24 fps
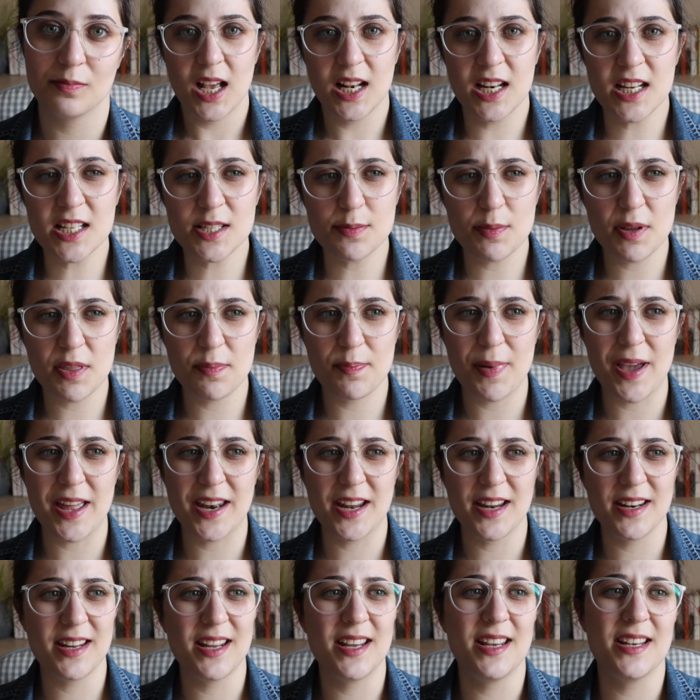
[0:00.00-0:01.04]
Elizabeth
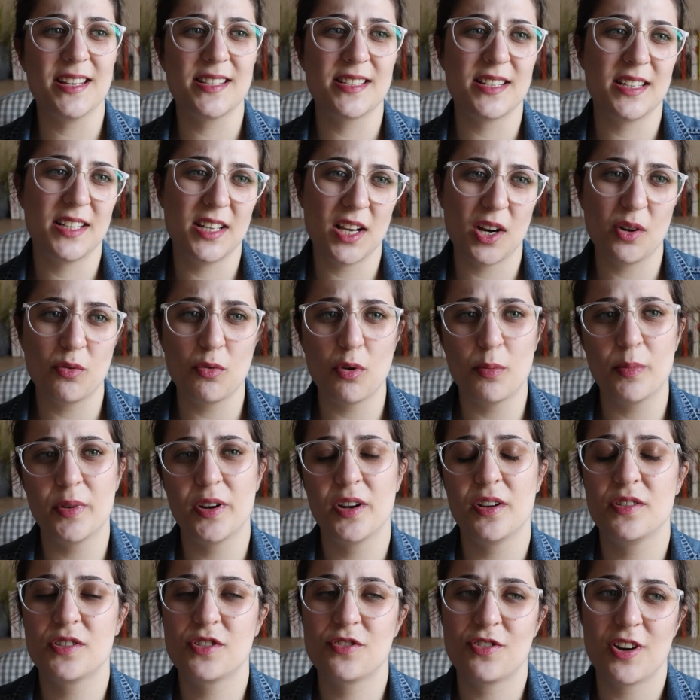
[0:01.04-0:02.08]
Bennet is a young
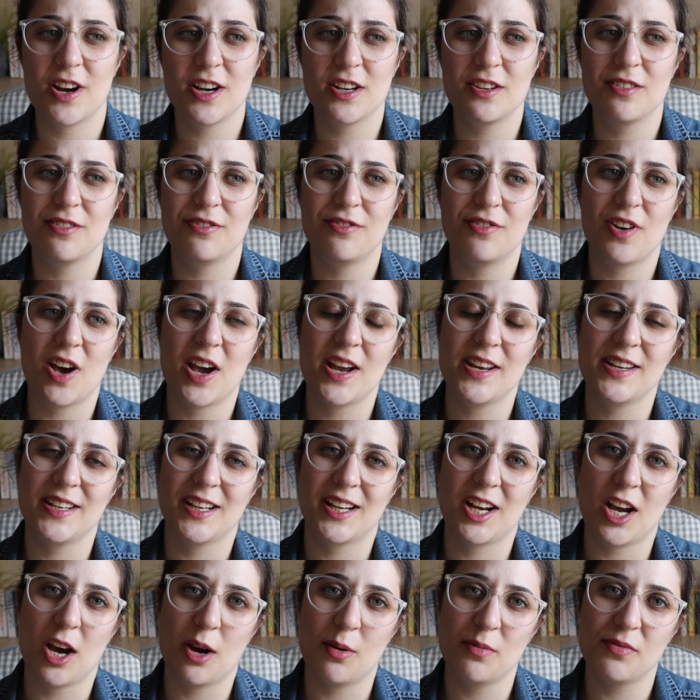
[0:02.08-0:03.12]
woman who's trying to find
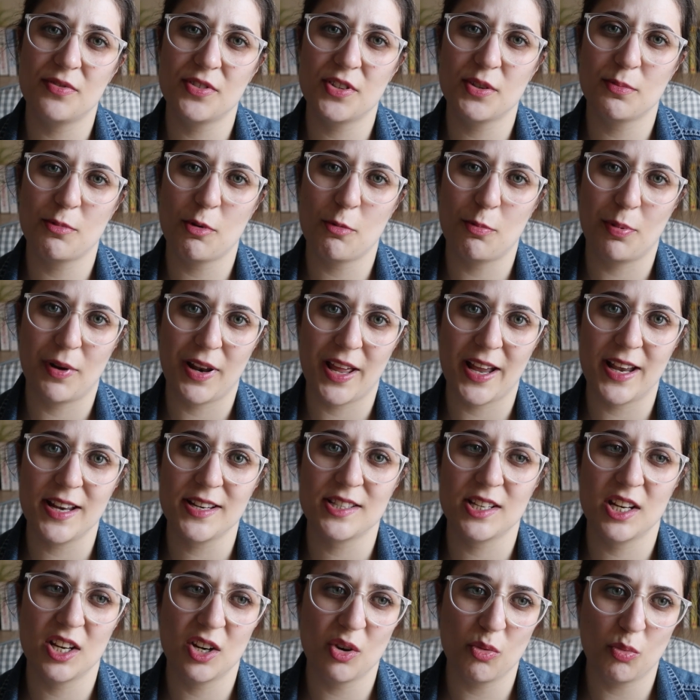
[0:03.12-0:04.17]
a comfortable
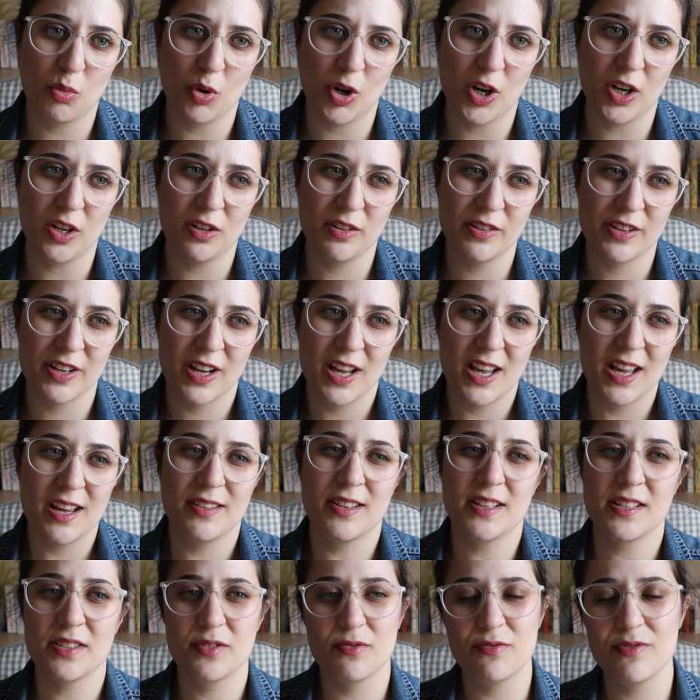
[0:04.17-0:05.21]
place in a world
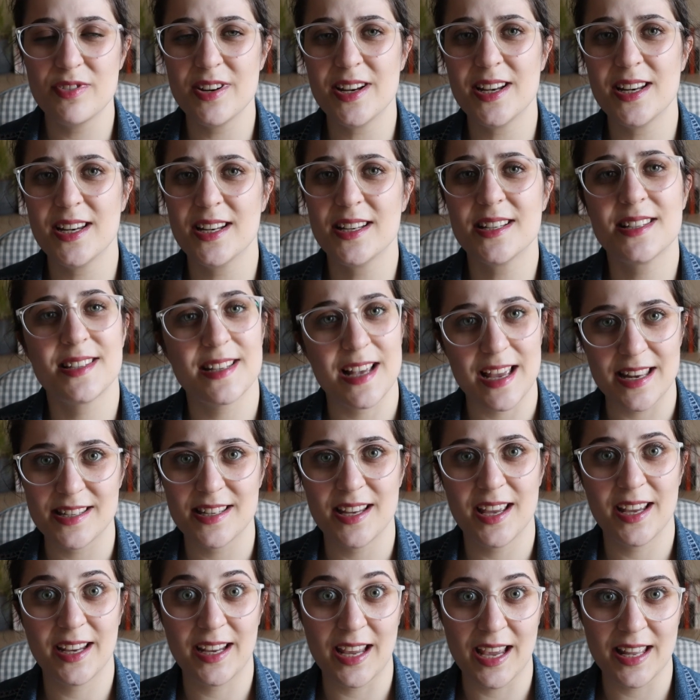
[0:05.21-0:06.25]
that's really
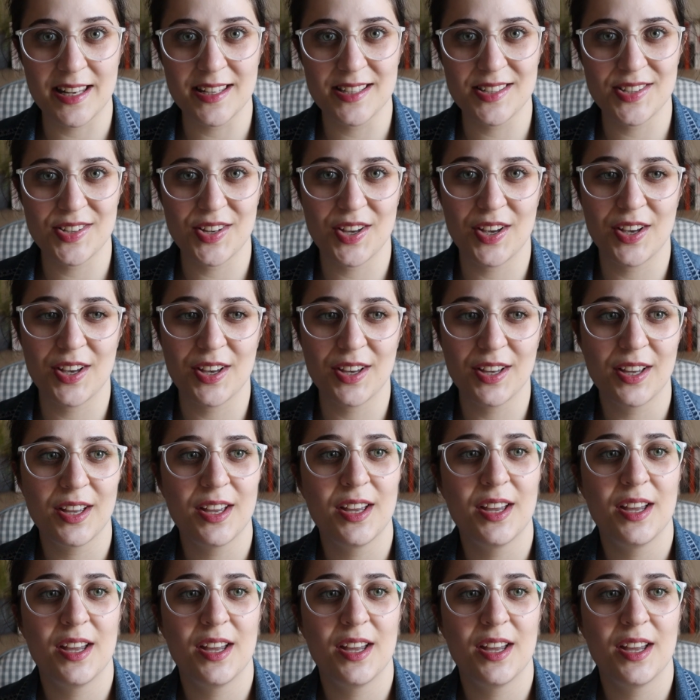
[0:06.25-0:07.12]
set against her.